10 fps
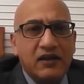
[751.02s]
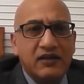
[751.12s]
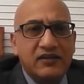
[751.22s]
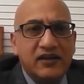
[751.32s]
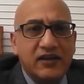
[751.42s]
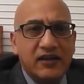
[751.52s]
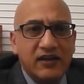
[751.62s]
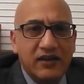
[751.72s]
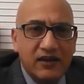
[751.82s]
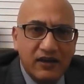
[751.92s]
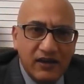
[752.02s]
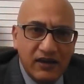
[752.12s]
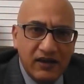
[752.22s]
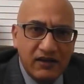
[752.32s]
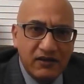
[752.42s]
The
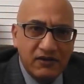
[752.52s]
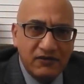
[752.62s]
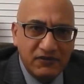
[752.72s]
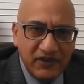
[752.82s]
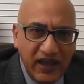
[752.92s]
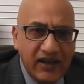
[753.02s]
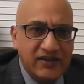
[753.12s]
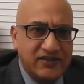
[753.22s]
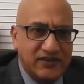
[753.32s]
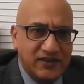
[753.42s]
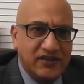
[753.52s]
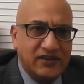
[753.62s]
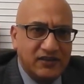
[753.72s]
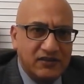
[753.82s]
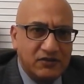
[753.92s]
reality
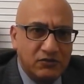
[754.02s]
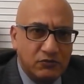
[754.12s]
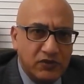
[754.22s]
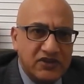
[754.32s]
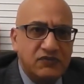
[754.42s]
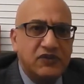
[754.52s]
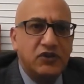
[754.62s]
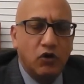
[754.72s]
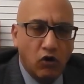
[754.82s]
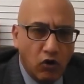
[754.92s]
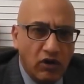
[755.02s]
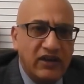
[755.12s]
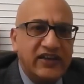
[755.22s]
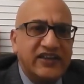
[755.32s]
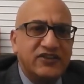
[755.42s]
which we all
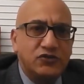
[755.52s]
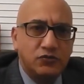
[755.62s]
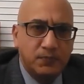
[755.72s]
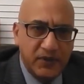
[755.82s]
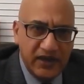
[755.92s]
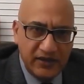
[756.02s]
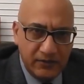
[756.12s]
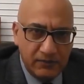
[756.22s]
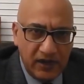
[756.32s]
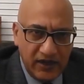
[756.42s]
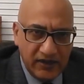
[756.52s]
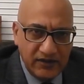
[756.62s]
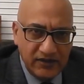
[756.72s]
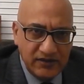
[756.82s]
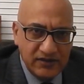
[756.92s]
need to bear in
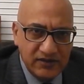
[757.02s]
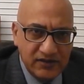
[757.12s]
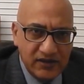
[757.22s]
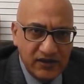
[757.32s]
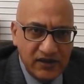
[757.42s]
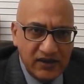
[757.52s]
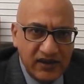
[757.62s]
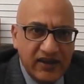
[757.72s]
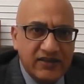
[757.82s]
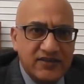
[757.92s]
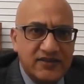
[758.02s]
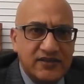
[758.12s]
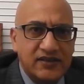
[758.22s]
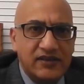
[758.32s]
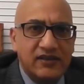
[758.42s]
mind
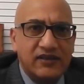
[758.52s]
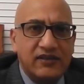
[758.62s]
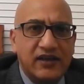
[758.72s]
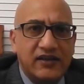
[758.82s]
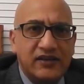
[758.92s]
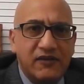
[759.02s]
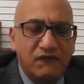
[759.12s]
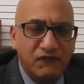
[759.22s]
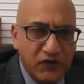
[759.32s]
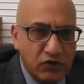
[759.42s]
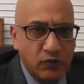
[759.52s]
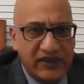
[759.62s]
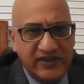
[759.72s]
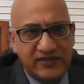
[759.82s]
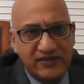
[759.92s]
is that in a few
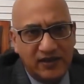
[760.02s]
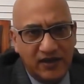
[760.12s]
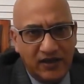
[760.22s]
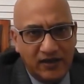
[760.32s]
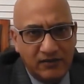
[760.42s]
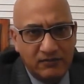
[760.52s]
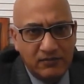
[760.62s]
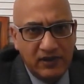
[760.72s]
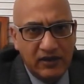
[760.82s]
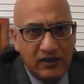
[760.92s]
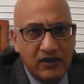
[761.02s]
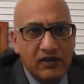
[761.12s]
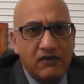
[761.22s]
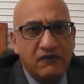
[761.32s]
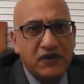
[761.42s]
weeks' time,
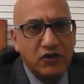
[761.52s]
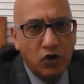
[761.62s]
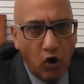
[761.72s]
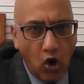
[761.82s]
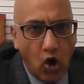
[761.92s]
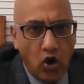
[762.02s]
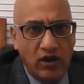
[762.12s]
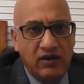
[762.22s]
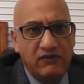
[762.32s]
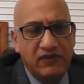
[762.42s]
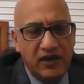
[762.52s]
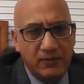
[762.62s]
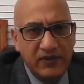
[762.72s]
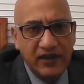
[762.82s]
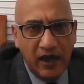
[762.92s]
we all will
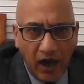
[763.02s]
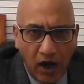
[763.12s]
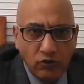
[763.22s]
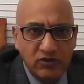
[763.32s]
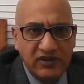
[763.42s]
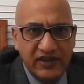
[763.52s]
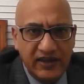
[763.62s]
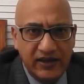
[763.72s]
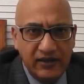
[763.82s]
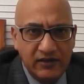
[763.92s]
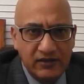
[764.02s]
be out there